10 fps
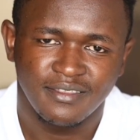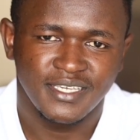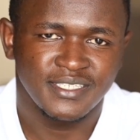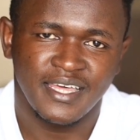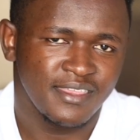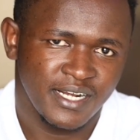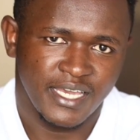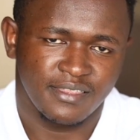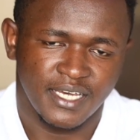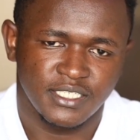there's nothing
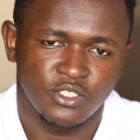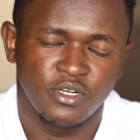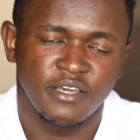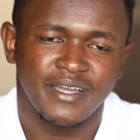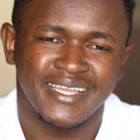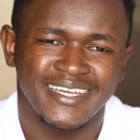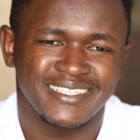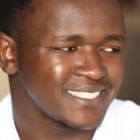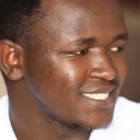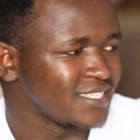like that. You'll never
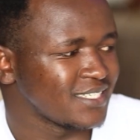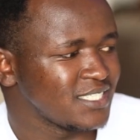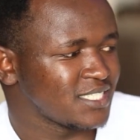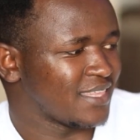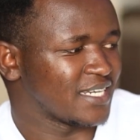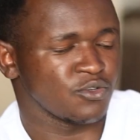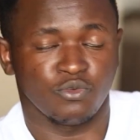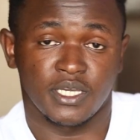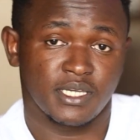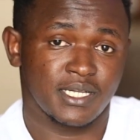get rich that
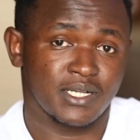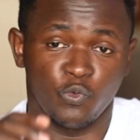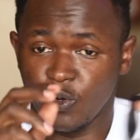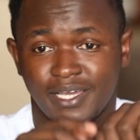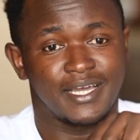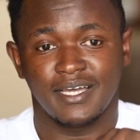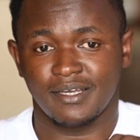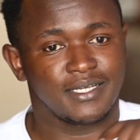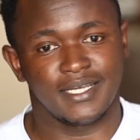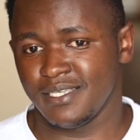quicker,
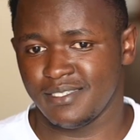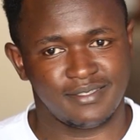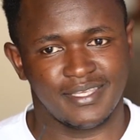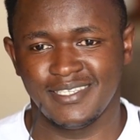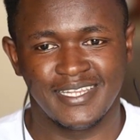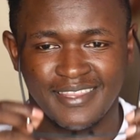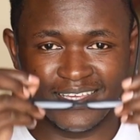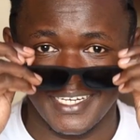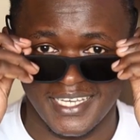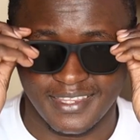guys. There's
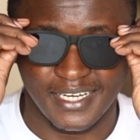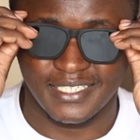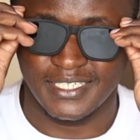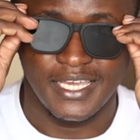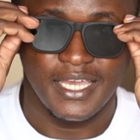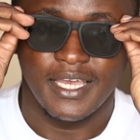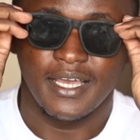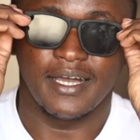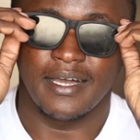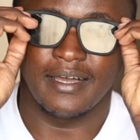nothing like that.
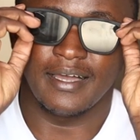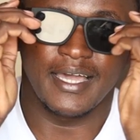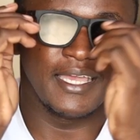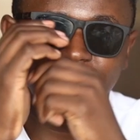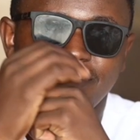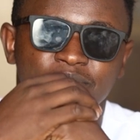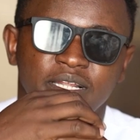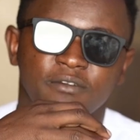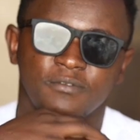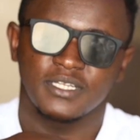I never
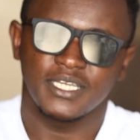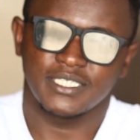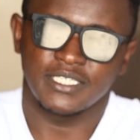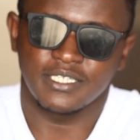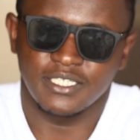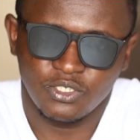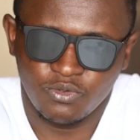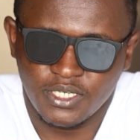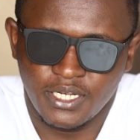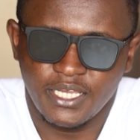believe in getting rich
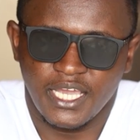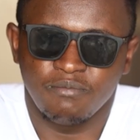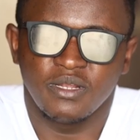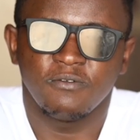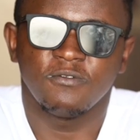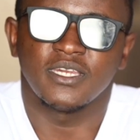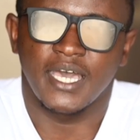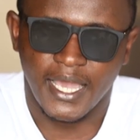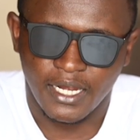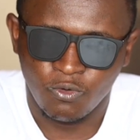quickly. I believe in
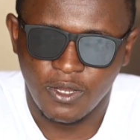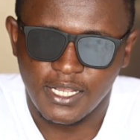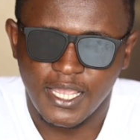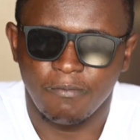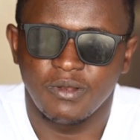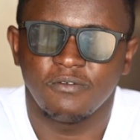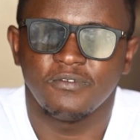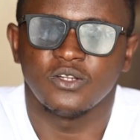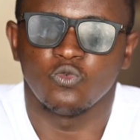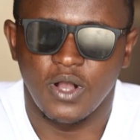hard work. I believe
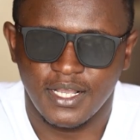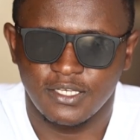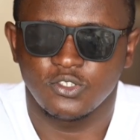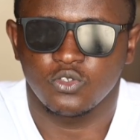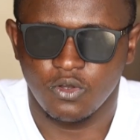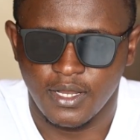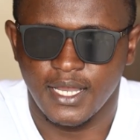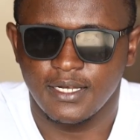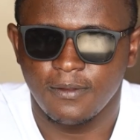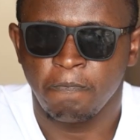in working so
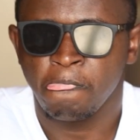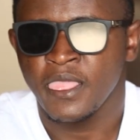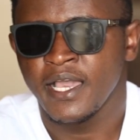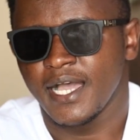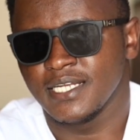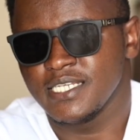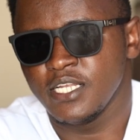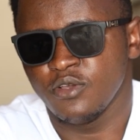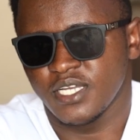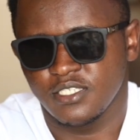hard
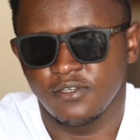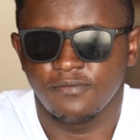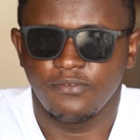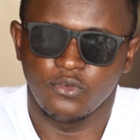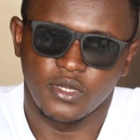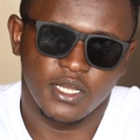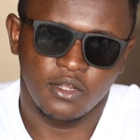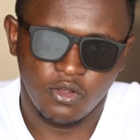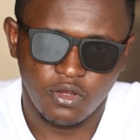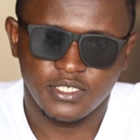until you achieve your
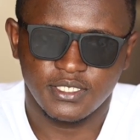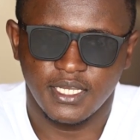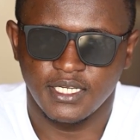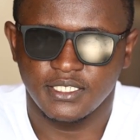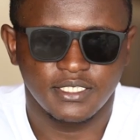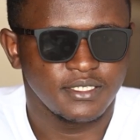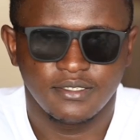goals. And